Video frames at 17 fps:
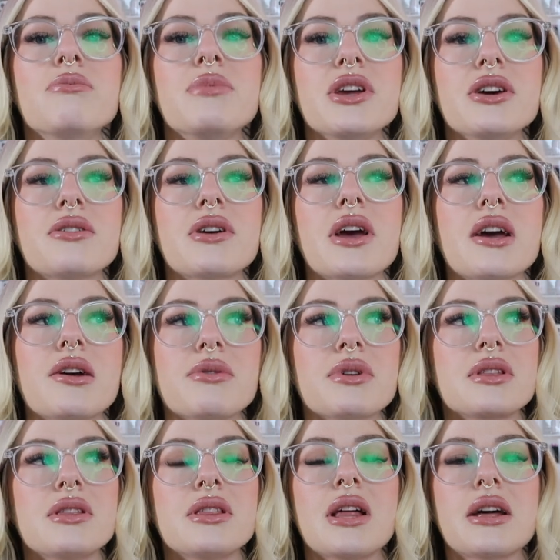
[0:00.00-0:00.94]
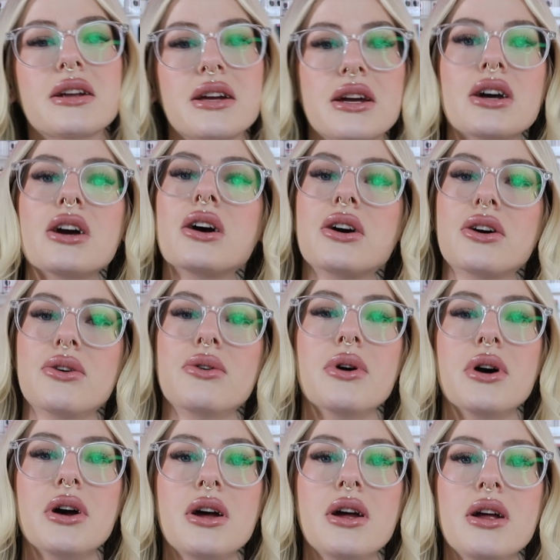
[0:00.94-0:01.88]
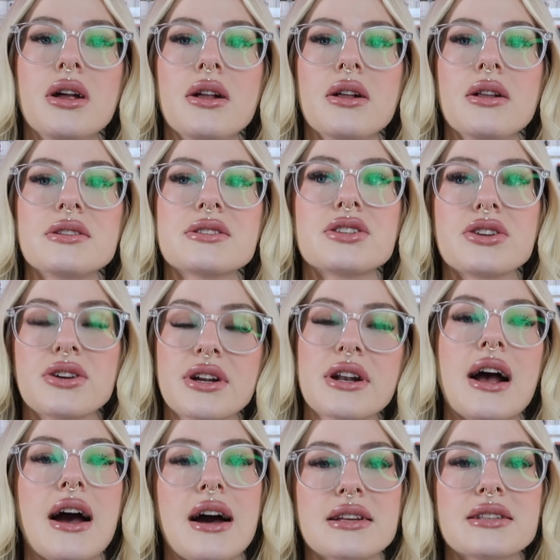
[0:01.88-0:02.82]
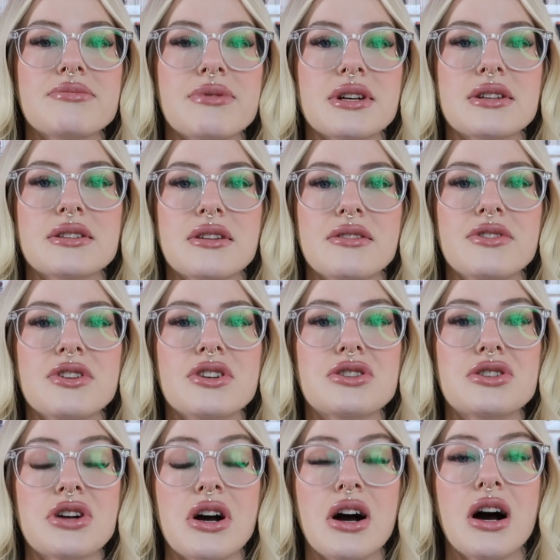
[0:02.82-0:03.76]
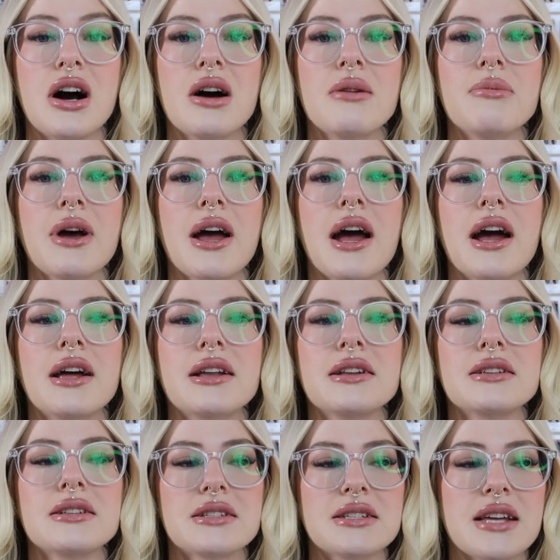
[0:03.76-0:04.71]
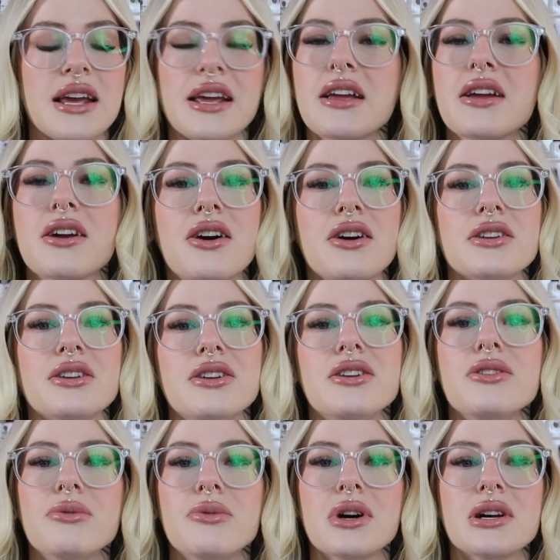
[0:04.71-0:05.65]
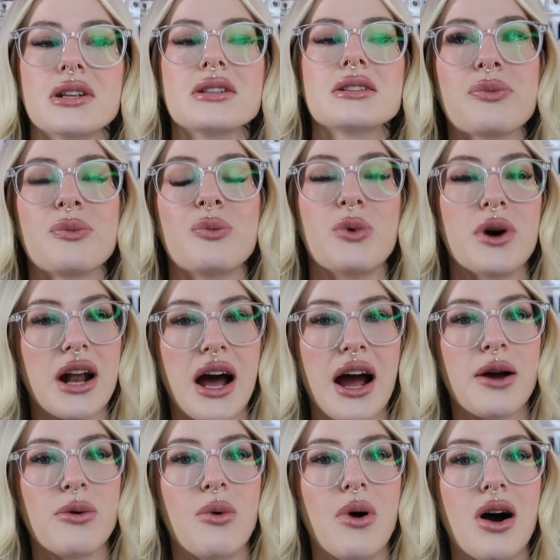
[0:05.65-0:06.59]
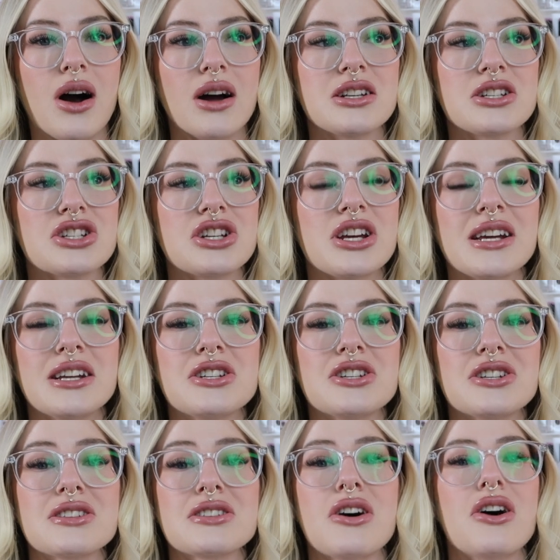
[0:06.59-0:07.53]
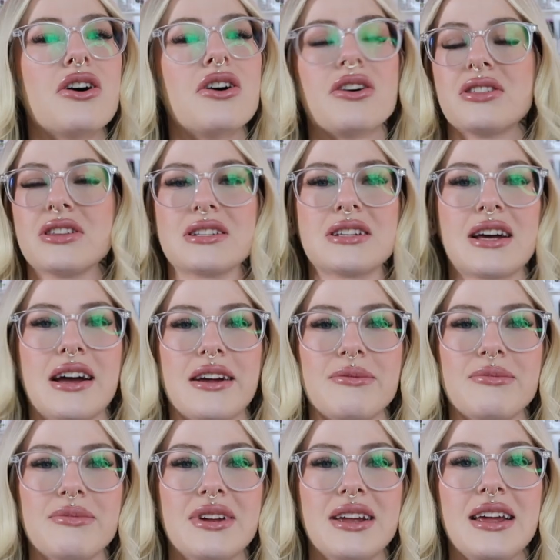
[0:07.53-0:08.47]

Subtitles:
Be okay with letting go certain aspects of your job and taking on new ones. What I want changes all the time.